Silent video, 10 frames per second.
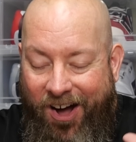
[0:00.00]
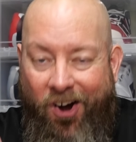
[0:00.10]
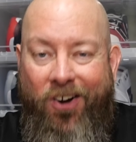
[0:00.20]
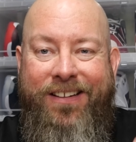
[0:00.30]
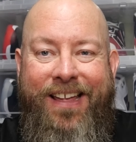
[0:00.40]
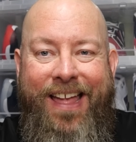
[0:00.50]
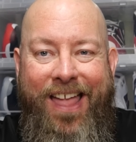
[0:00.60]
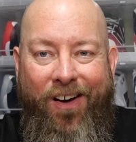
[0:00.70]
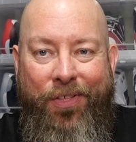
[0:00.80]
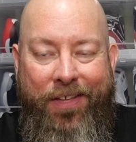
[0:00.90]
aren't
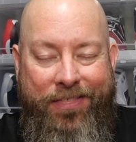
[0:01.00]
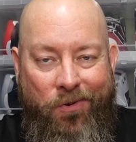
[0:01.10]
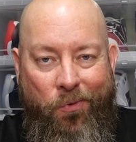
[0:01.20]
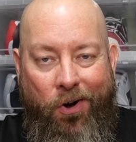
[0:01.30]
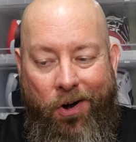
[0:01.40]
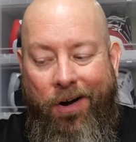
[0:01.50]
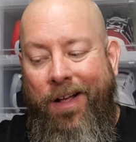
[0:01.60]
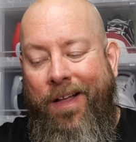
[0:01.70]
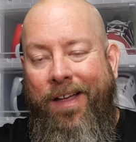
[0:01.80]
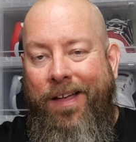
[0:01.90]
healthy like they were
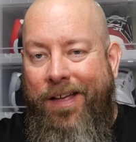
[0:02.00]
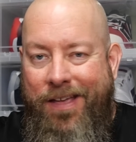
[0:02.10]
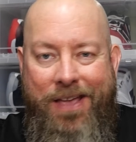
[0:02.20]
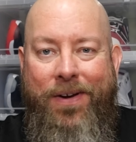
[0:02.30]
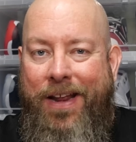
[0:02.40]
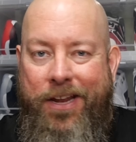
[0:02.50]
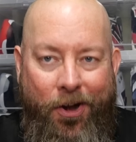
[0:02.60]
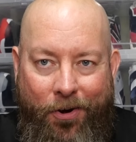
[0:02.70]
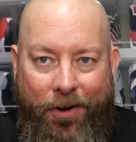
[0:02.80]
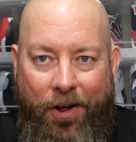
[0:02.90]
even a
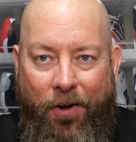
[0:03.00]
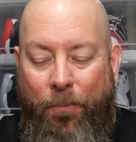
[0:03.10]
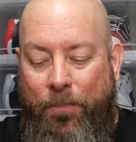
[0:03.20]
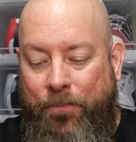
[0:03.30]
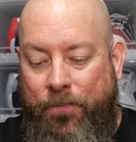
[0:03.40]
year ago.